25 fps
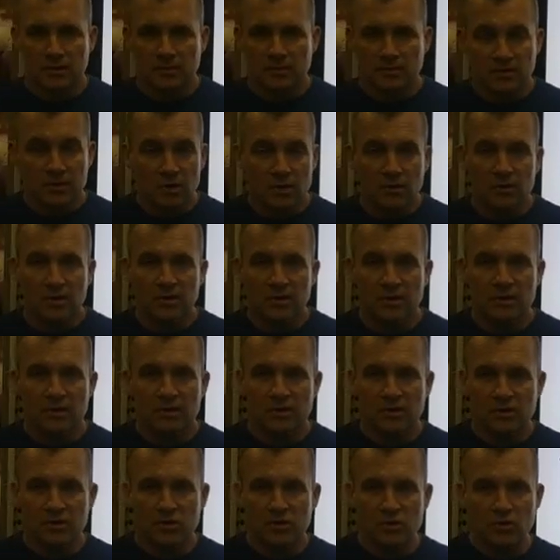Current,
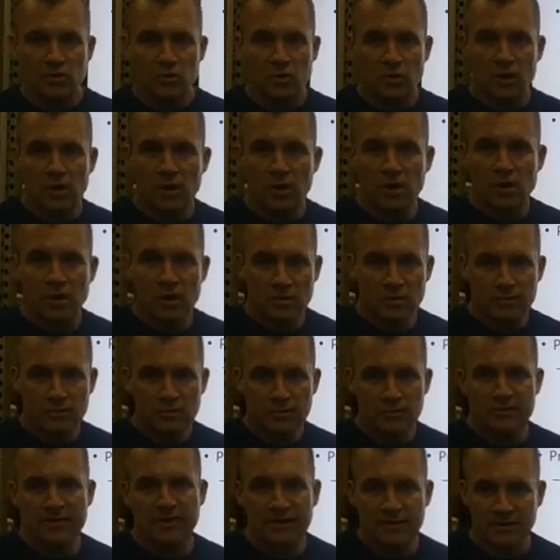you are
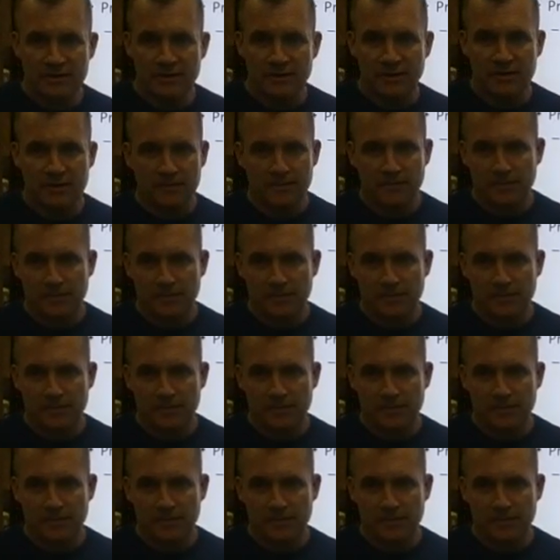protecting.